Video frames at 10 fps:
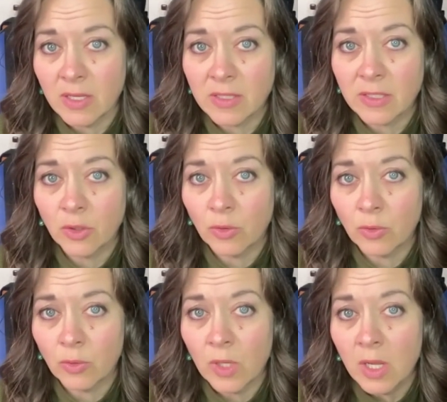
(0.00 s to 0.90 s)
is
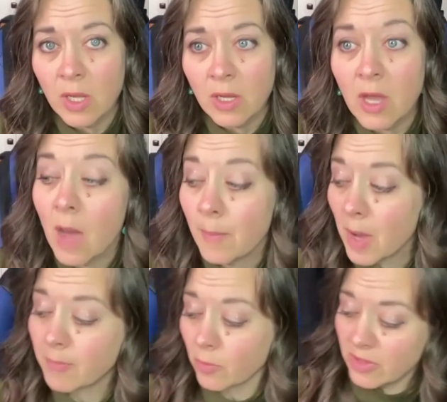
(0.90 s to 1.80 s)
to come
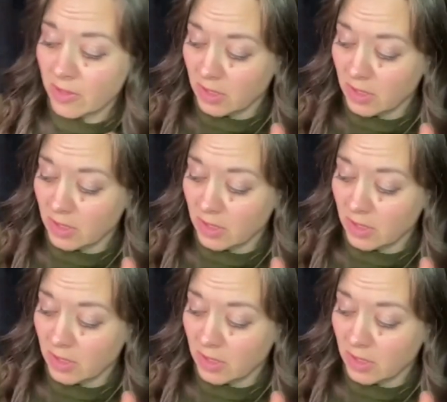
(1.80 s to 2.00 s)
up with